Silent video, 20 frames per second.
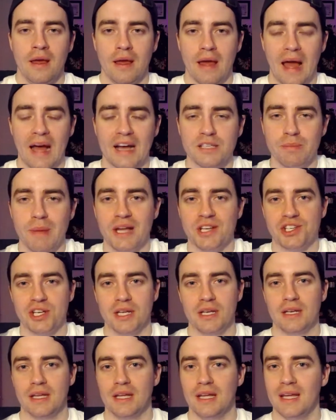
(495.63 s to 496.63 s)
As
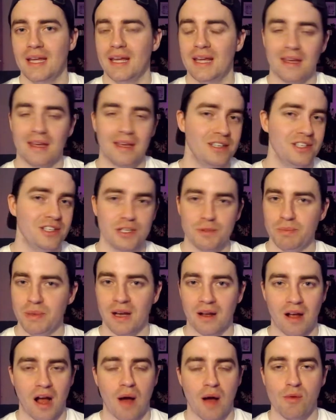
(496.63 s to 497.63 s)
mentioned, it can just be
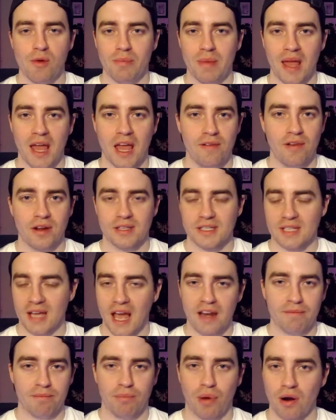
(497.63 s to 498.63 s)
a common behavior. It's
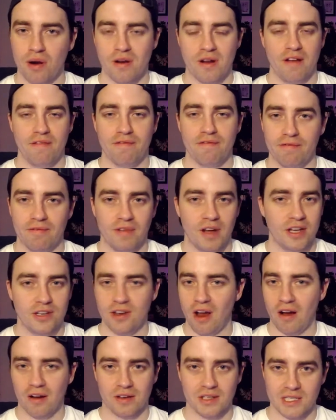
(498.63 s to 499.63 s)
kind of part of a
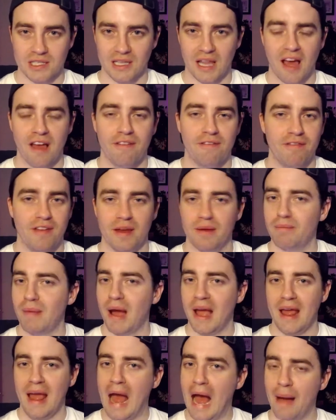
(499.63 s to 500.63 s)
dog's life. It
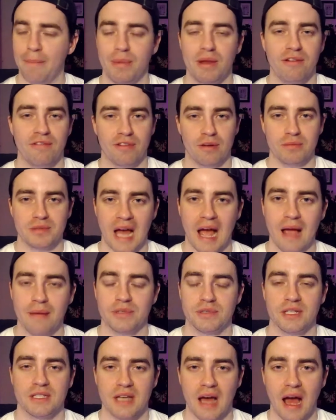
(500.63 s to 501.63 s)
might happen from time
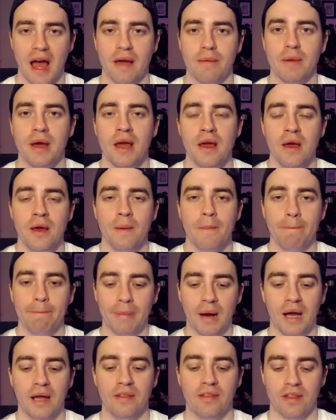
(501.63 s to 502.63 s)
to time,
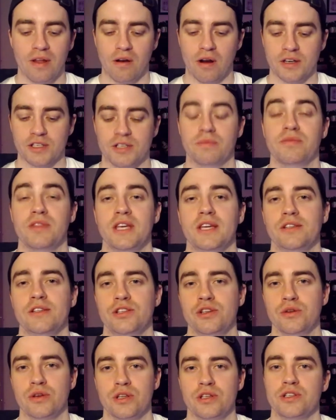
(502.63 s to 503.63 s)
but there are some things
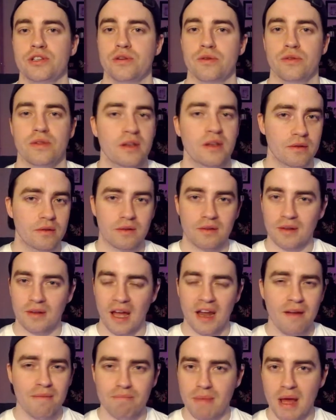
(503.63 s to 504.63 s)
you can do. The
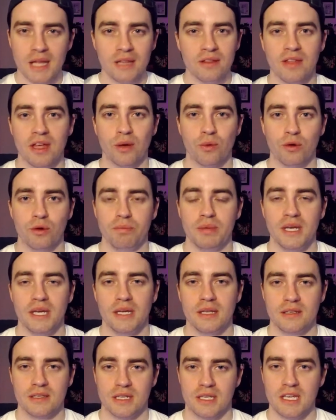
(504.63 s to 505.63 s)
kind of main thing would
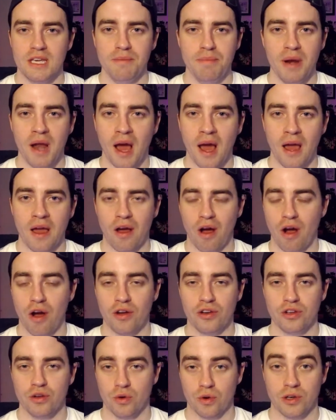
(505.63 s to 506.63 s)
be to keep an eye
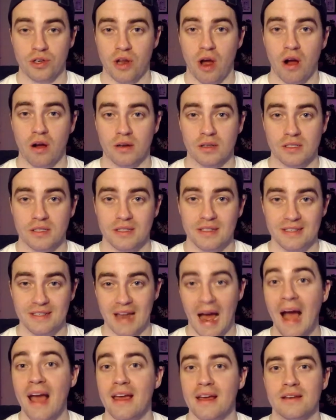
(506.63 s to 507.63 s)
on your dog's
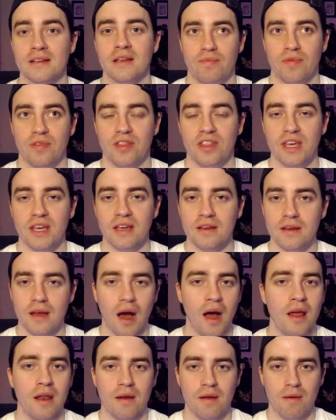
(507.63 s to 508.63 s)
diet. The
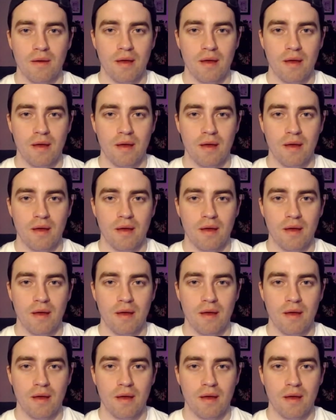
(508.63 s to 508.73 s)
gut